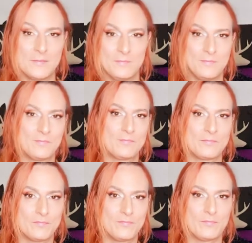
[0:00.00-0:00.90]

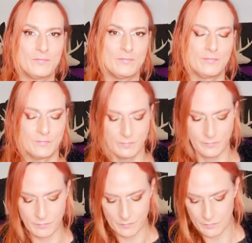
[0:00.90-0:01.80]

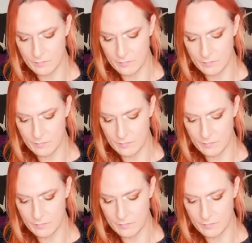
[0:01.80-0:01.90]
No one is speaking in this clip.